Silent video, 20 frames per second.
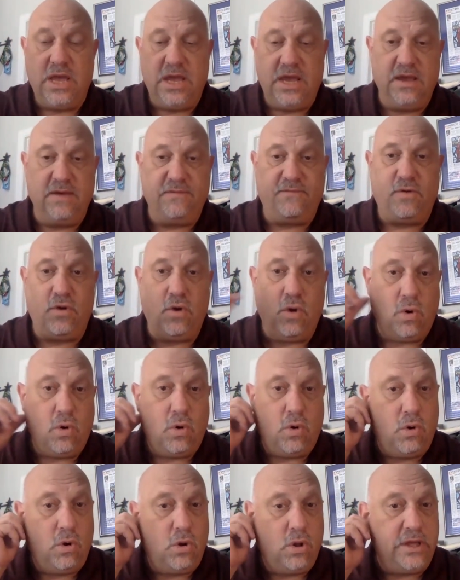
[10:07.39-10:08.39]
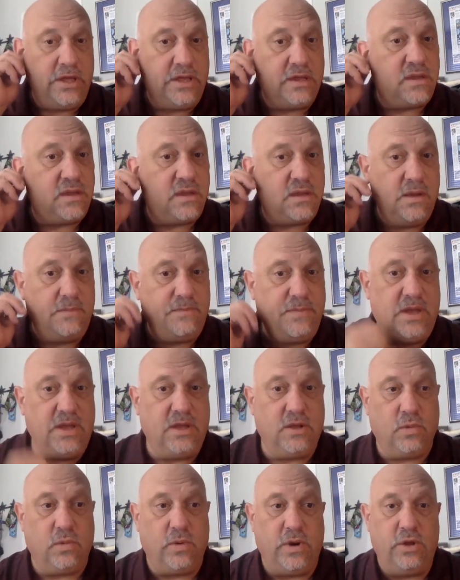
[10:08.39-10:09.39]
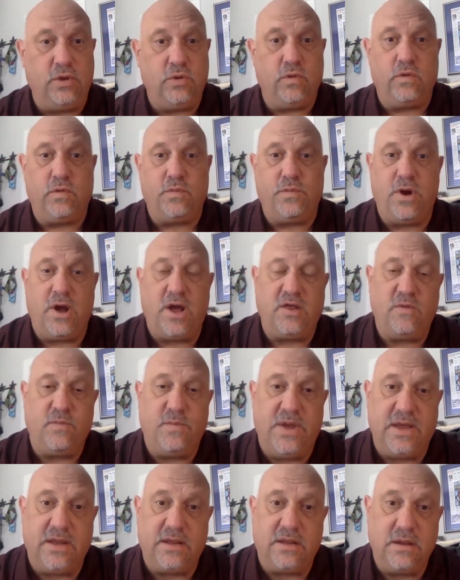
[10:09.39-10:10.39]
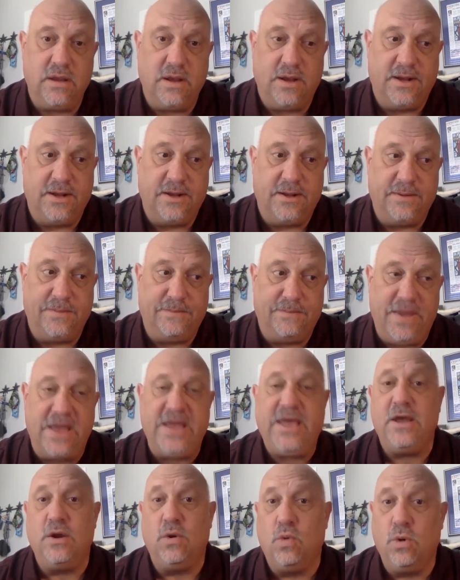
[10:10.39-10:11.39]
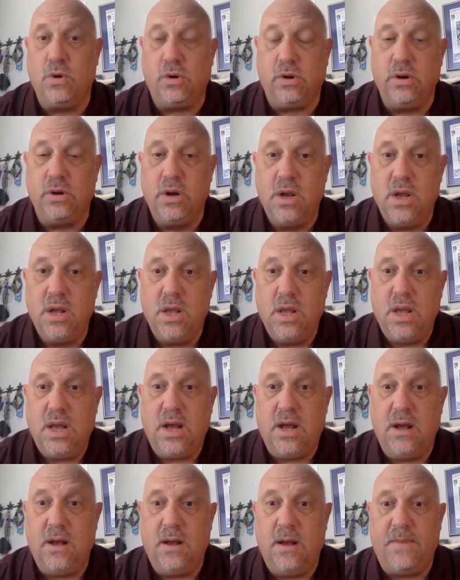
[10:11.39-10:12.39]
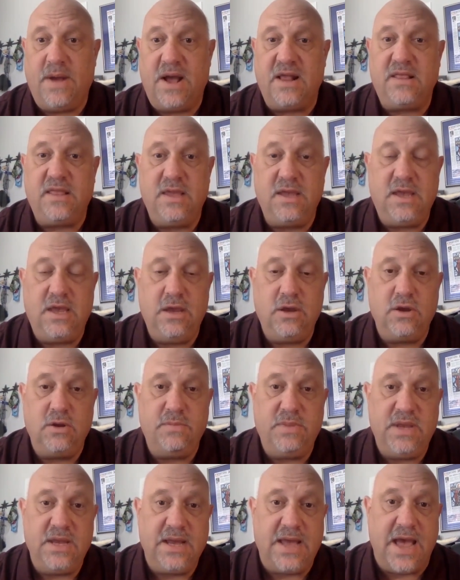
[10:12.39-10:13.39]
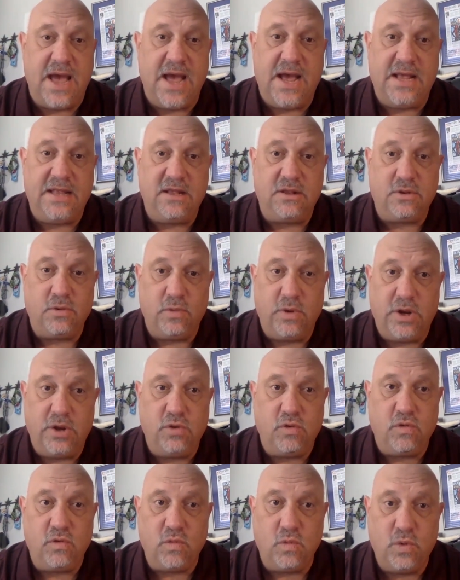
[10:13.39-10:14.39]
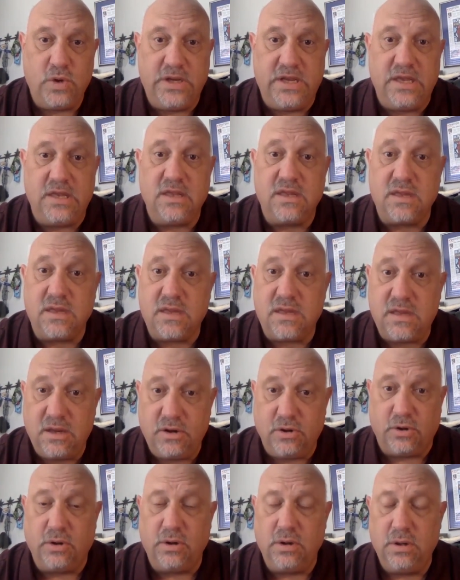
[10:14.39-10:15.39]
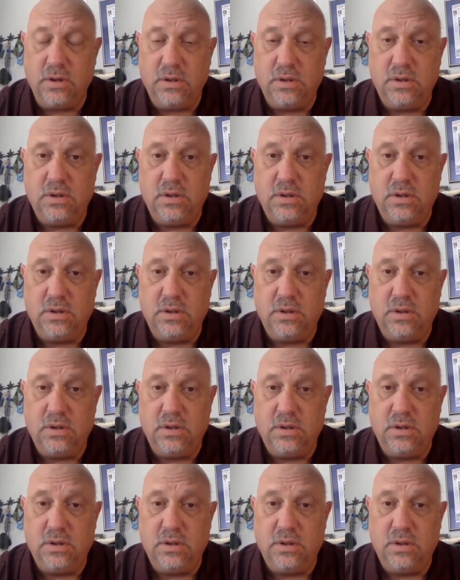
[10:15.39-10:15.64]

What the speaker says: If Cole is slipping in the Rangers prospect pecking order, I think he could be a guy that the Rangers would consider